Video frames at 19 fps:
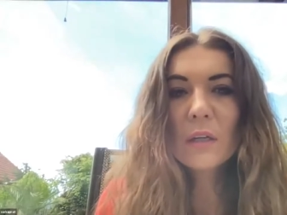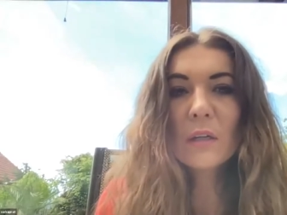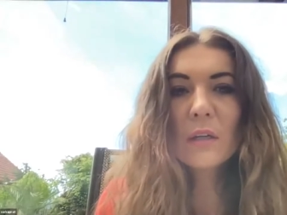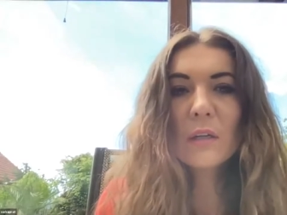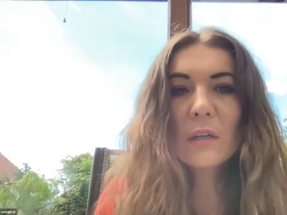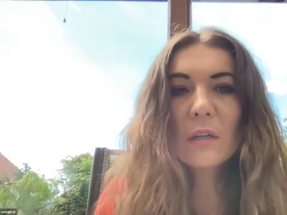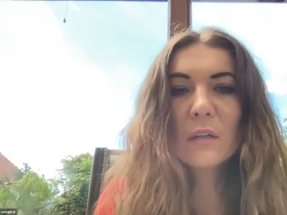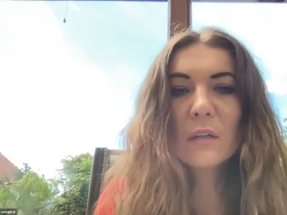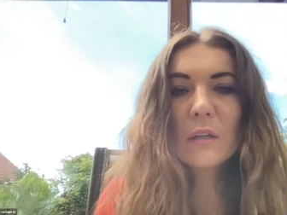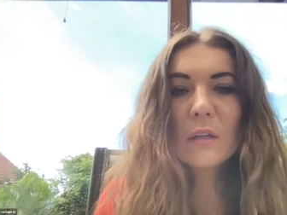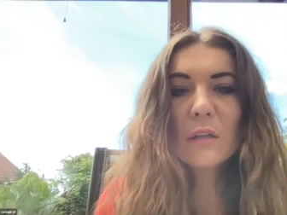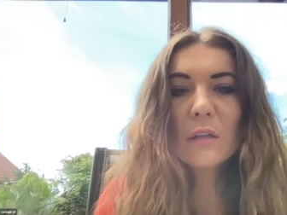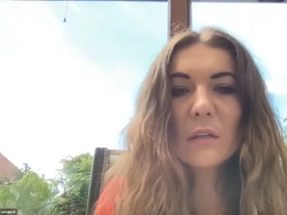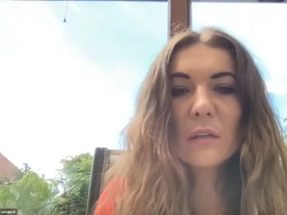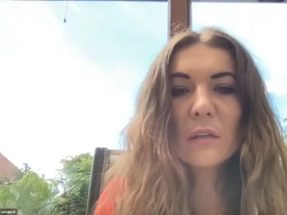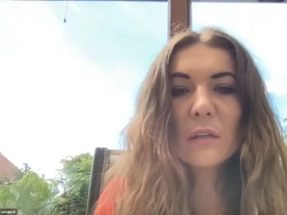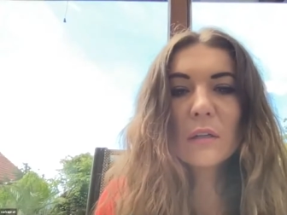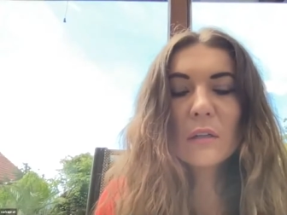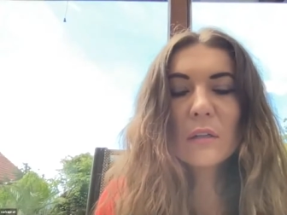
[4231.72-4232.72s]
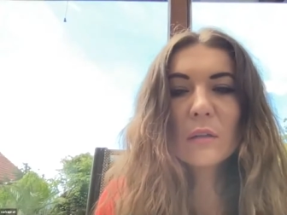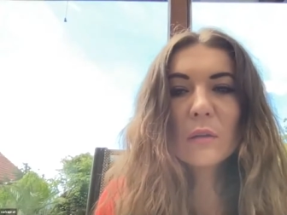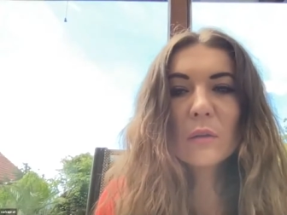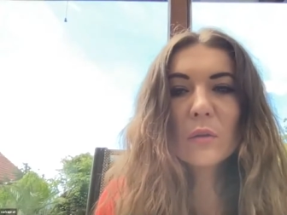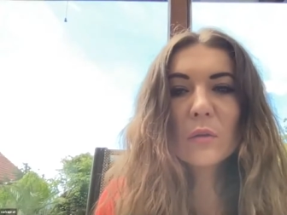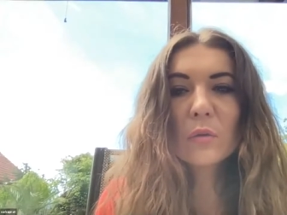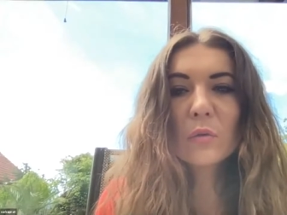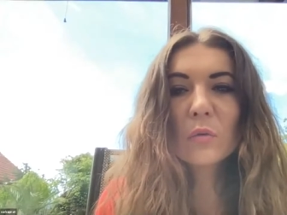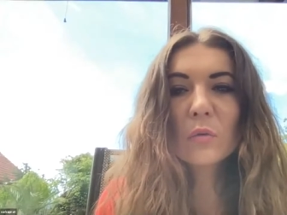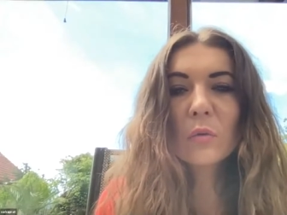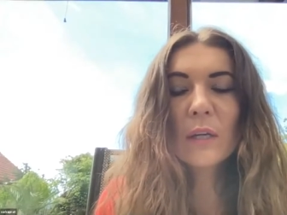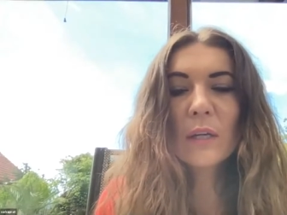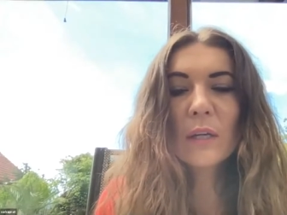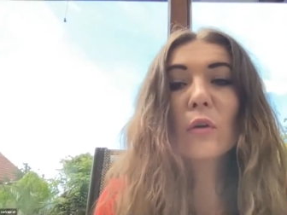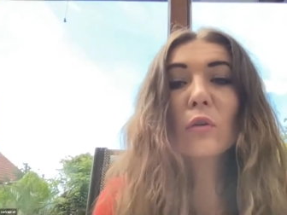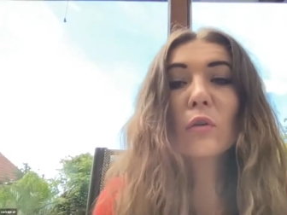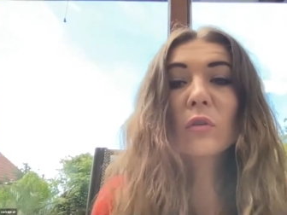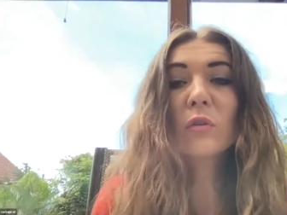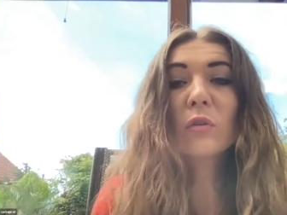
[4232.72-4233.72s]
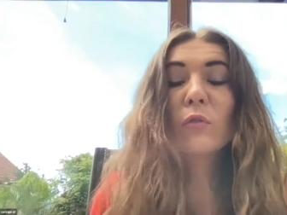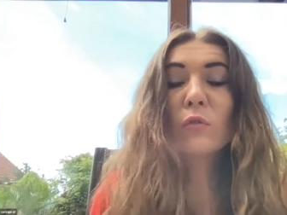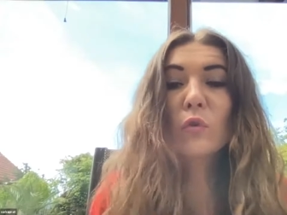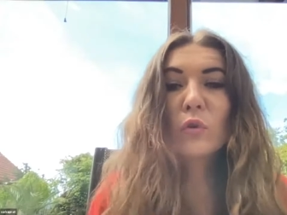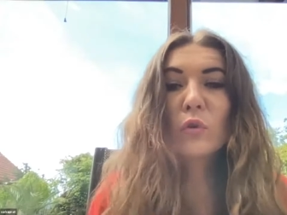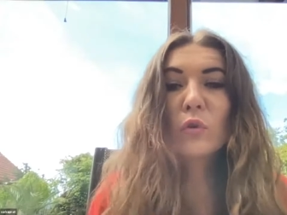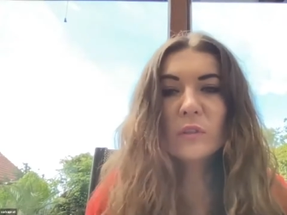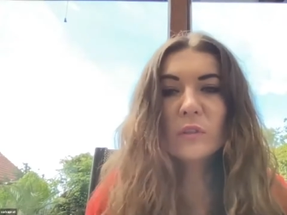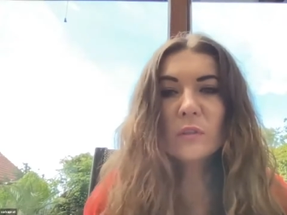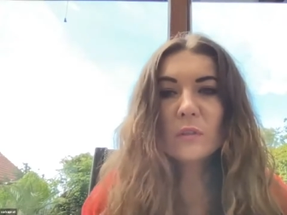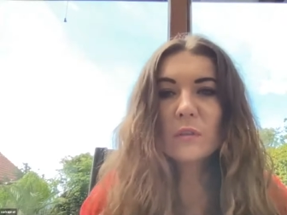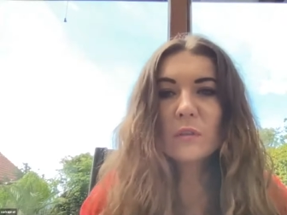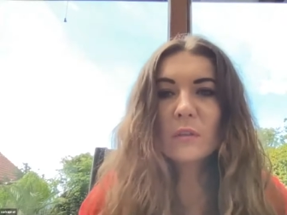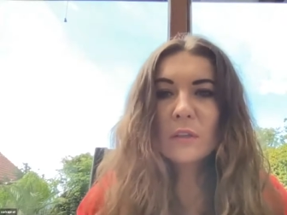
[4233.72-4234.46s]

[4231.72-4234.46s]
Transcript: uh, who cannot, of course,